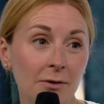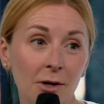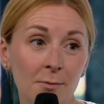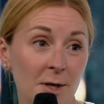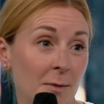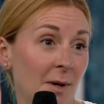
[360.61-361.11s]
grow
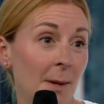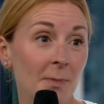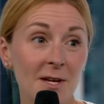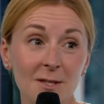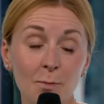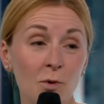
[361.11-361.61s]
Milk Bar. At
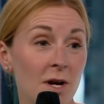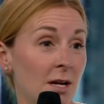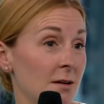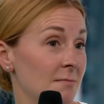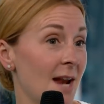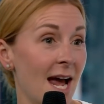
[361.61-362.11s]
this
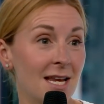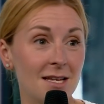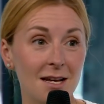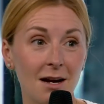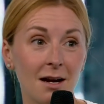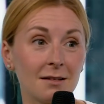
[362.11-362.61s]
point, 9
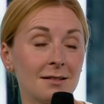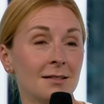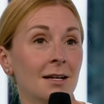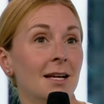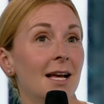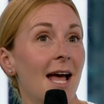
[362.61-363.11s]
years,
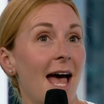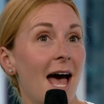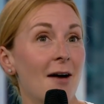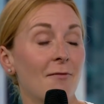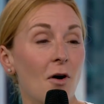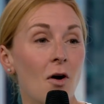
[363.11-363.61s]

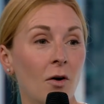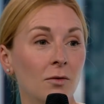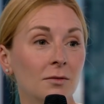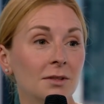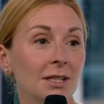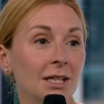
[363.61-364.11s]
have
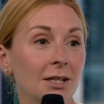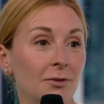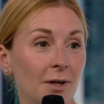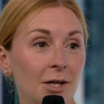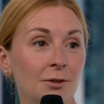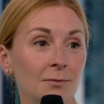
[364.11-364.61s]
only
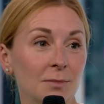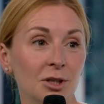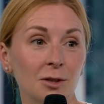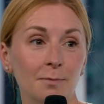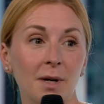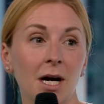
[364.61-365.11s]
grown
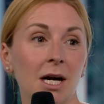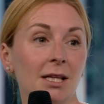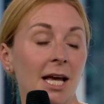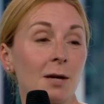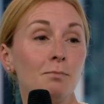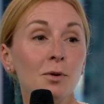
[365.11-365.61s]
Milk Bar,
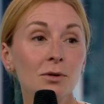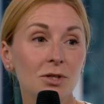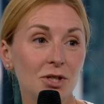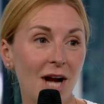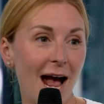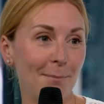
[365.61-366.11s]

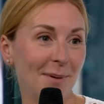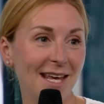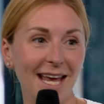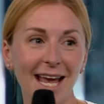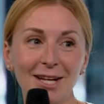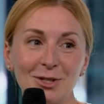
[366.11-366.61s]

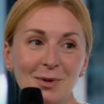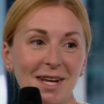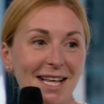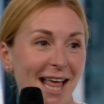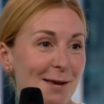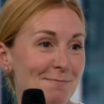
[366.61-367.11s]
bootstrapping it,
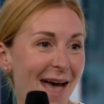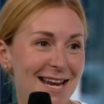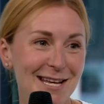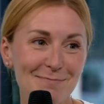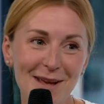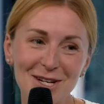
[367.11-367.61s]
doing
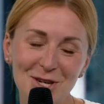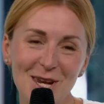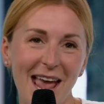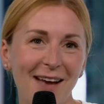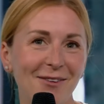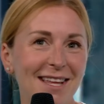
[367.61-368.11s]
penny
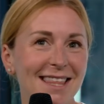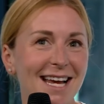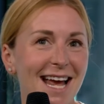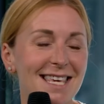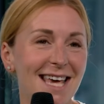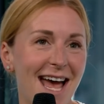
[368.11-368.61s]
pinching everything
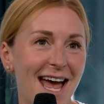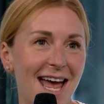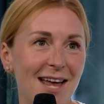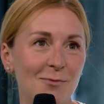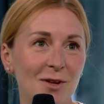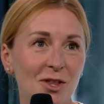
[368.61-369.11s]
I
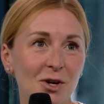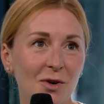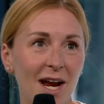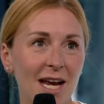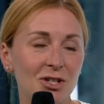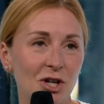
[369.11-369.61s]
can with a
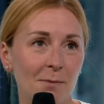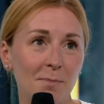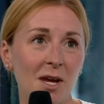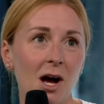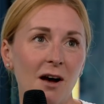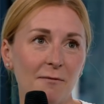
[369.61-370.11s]
great
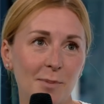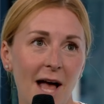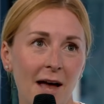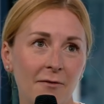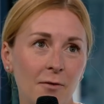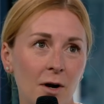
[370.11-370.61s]
jumping off
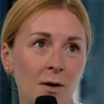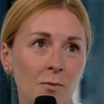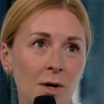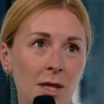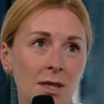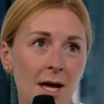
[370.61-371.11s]
platform
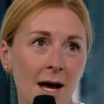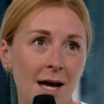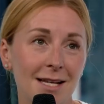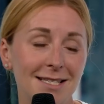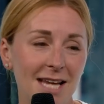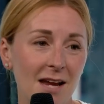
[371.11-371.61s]
with
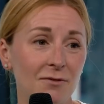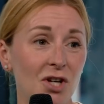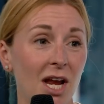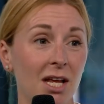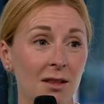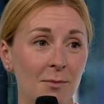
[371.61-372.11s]
Dave
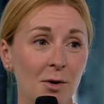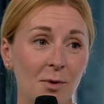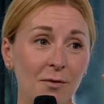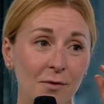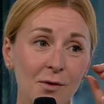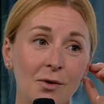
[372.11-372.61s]
Chang and the
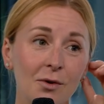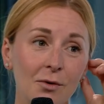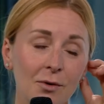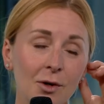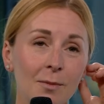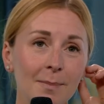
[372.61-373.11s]
Momofuku
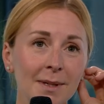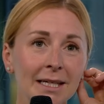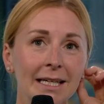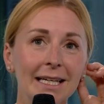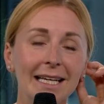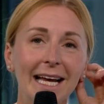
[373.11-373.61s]
group.
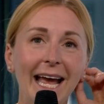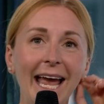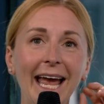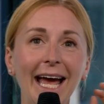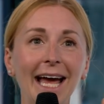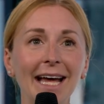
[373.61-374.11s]
Mm-hmm.
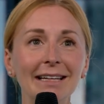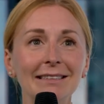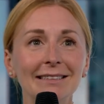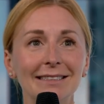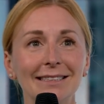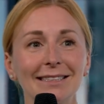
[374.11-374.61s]

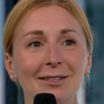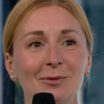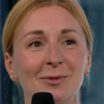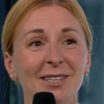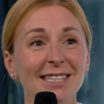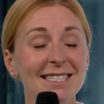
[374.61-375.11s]
And
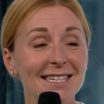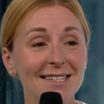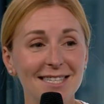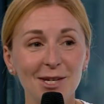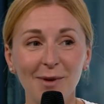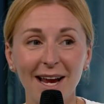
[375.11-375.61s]
we're in
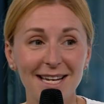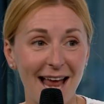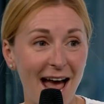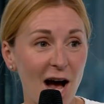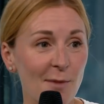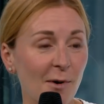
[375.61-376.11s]
DC right
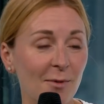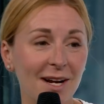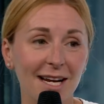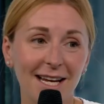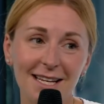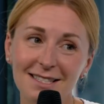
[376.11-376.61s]
now, but we're
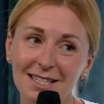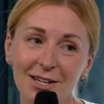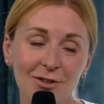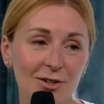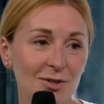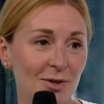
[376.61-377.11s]
going to
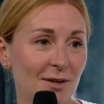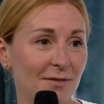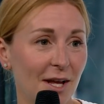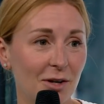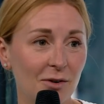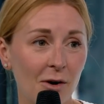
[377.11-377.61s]
continue to
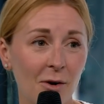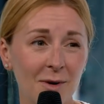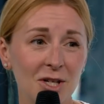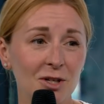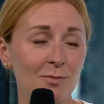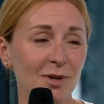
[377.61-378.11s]
grow our
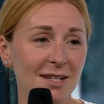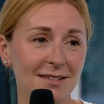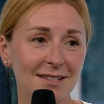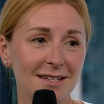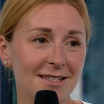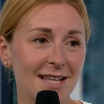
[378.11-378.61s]
reach and
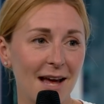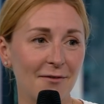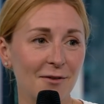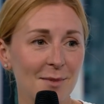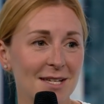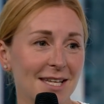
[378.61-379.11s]
presence because
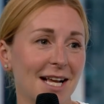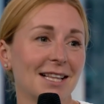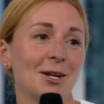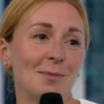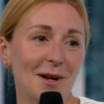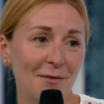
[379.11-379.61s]
that for me is a
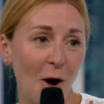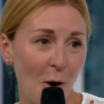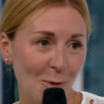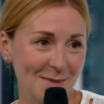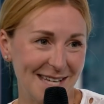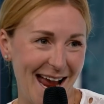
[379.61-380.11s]
little bit of a
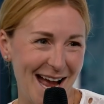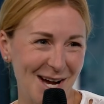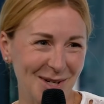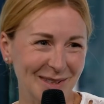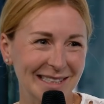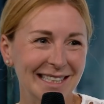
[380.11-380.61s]

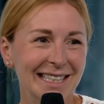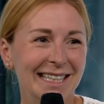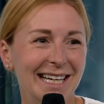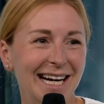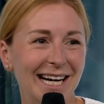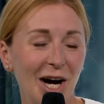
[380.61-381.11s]
hometown
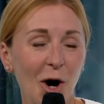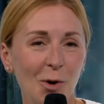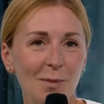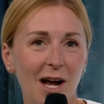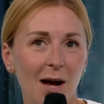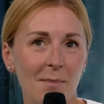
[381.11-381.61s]

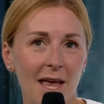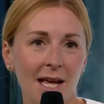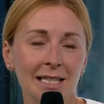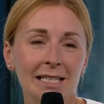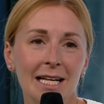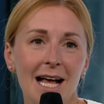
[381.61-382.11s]
homecoming.